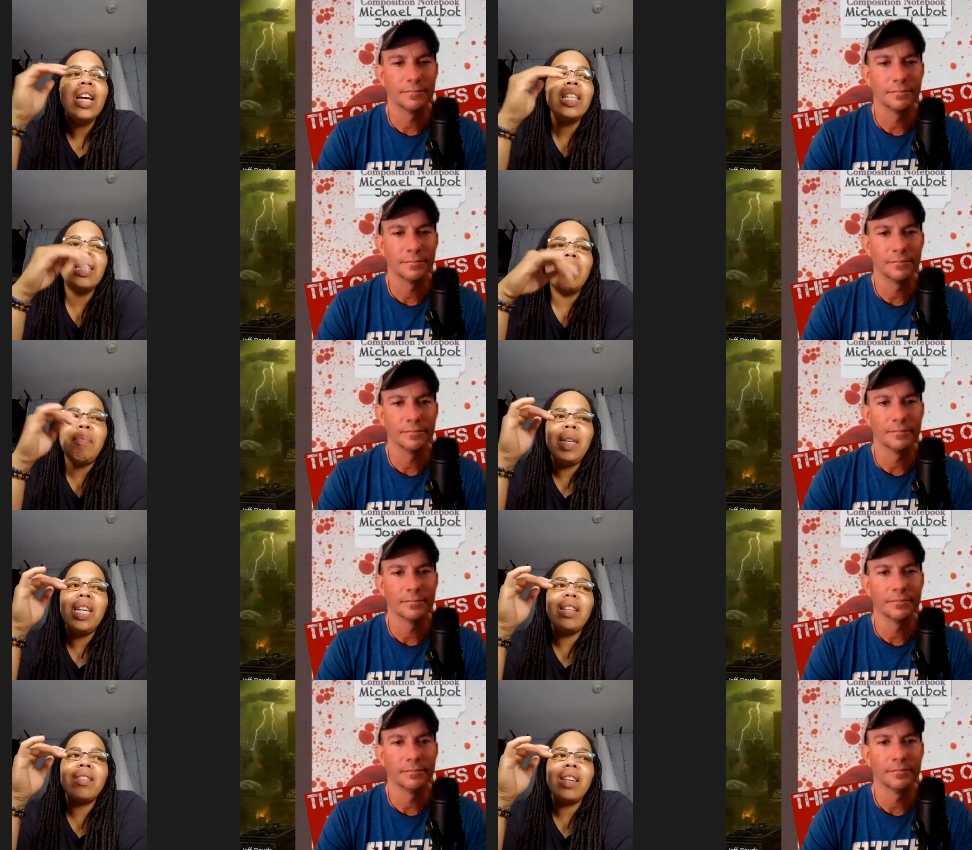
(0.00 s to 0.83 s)
Speaker 1: to me
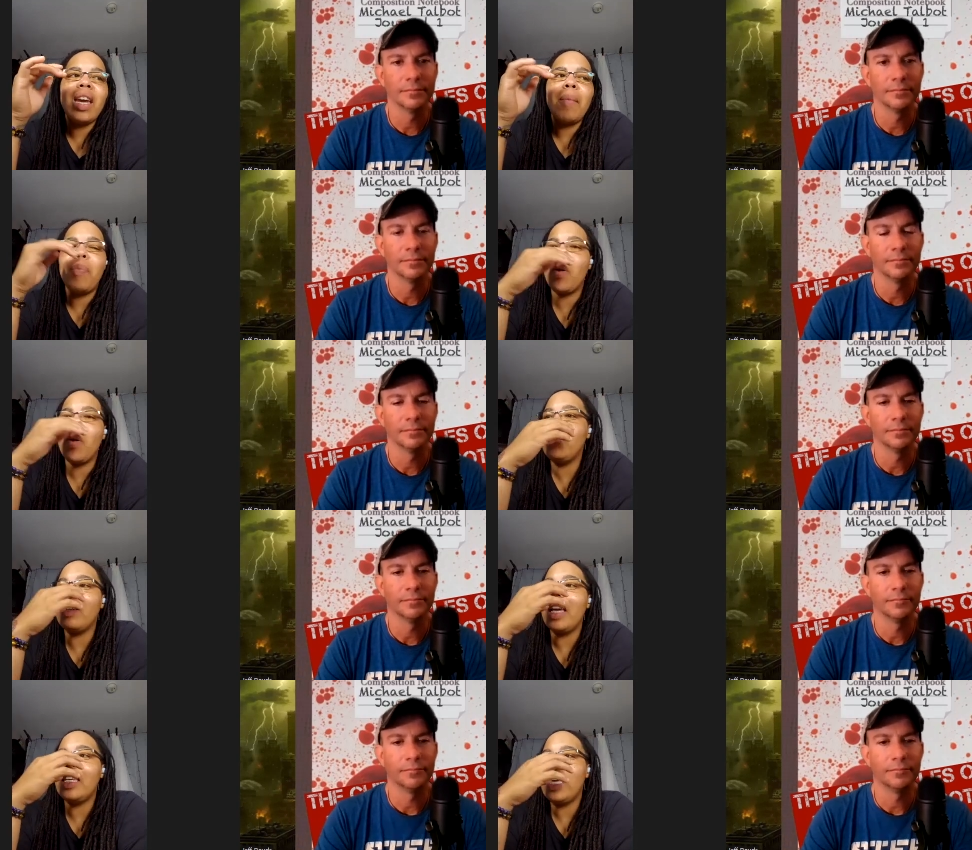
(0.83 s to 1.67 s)
it's like brody's
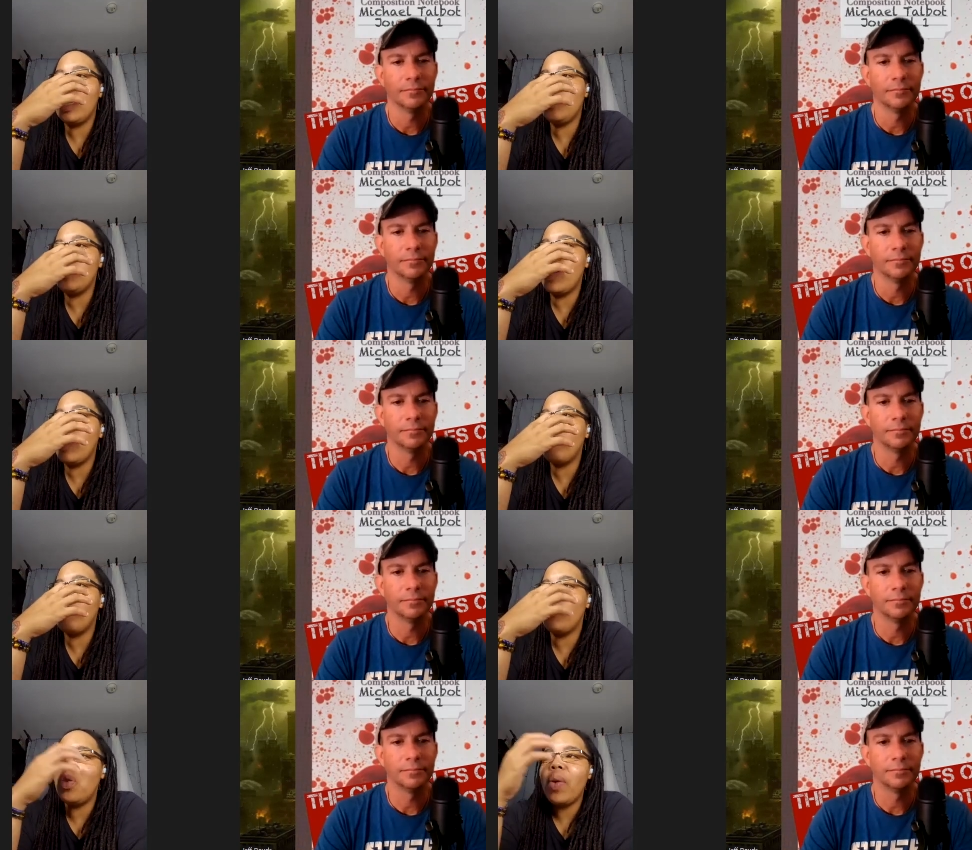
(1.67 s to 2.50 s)
like yeah you have
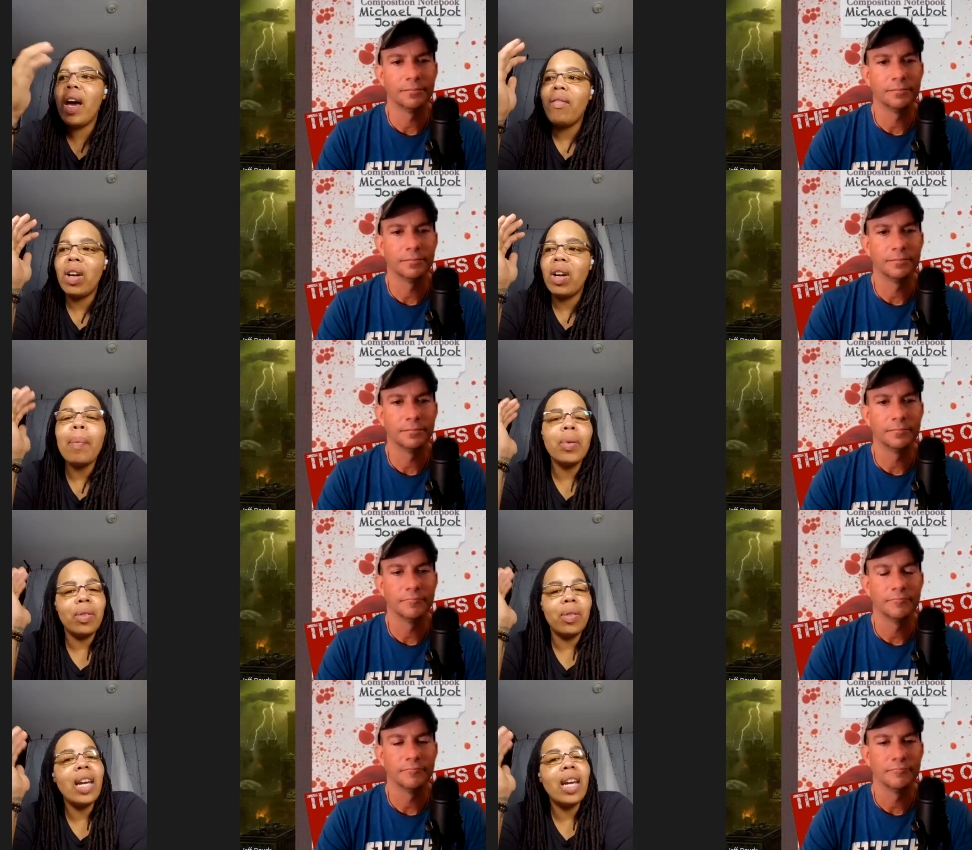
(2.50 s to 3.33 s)
you have a couple
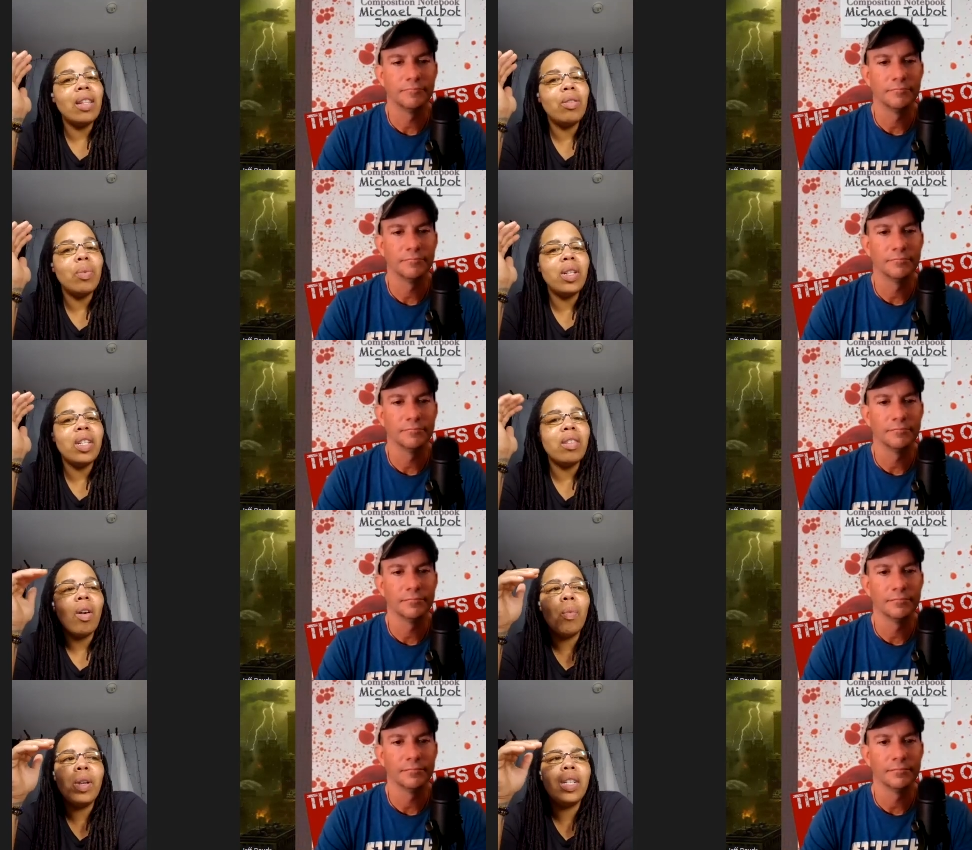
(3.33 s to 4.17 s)
seconds which is
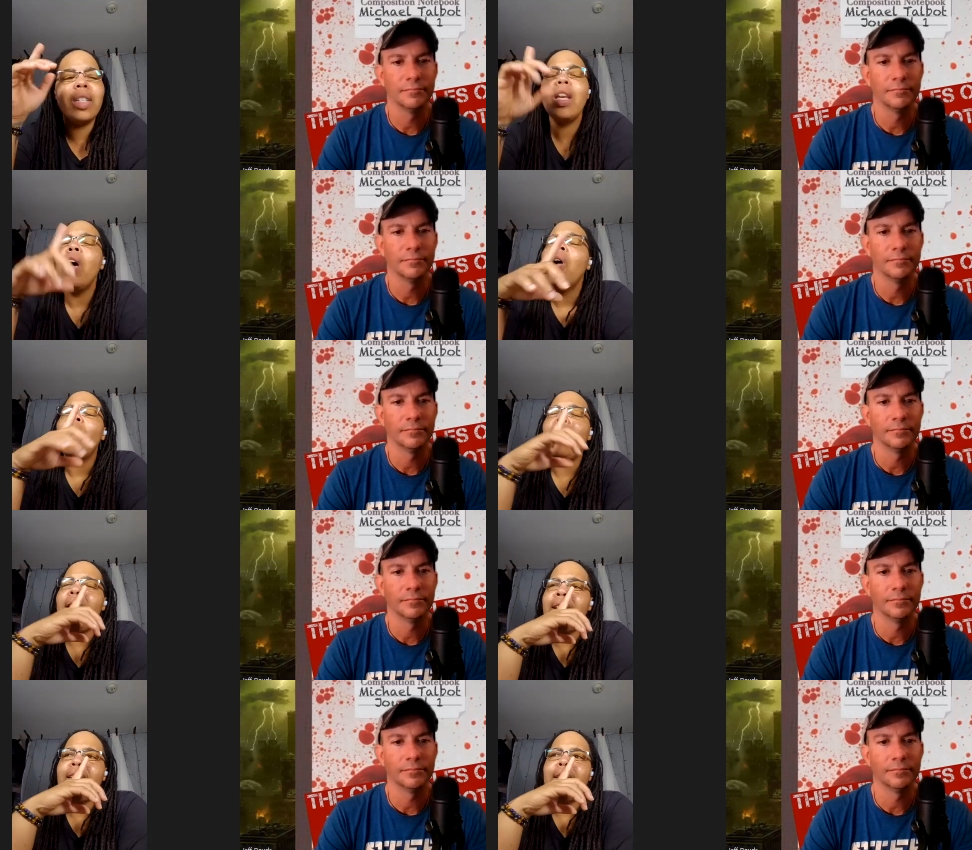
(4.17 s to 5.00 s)
which is
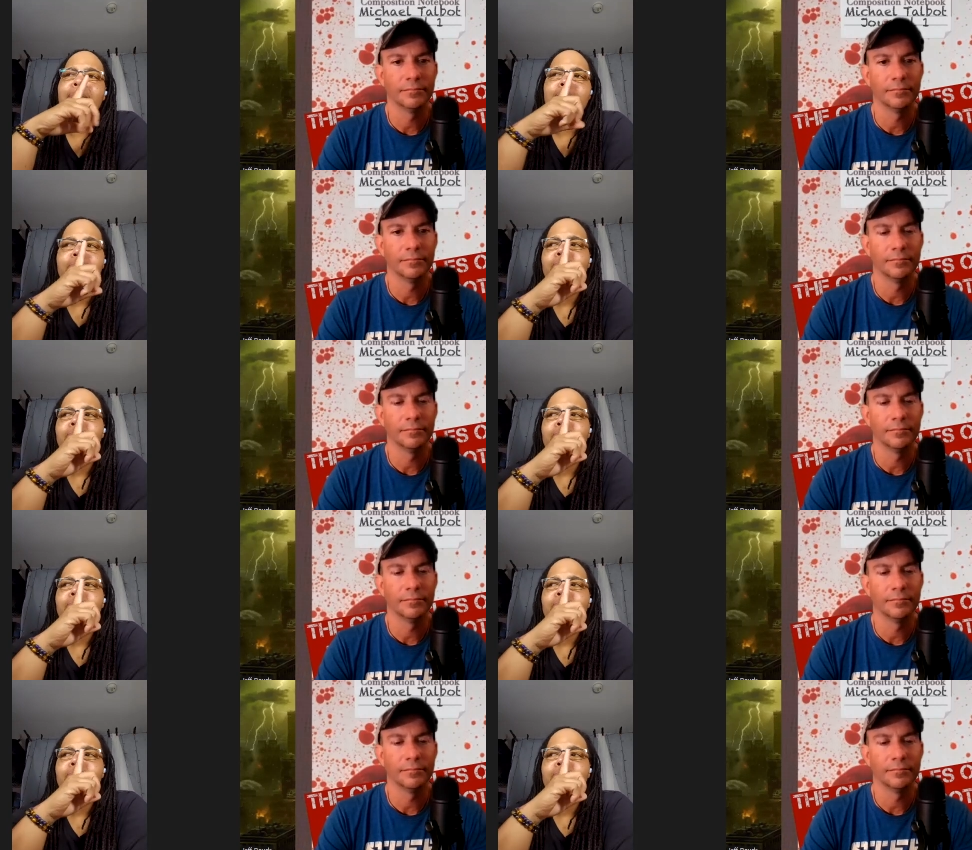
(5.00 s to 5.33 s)
which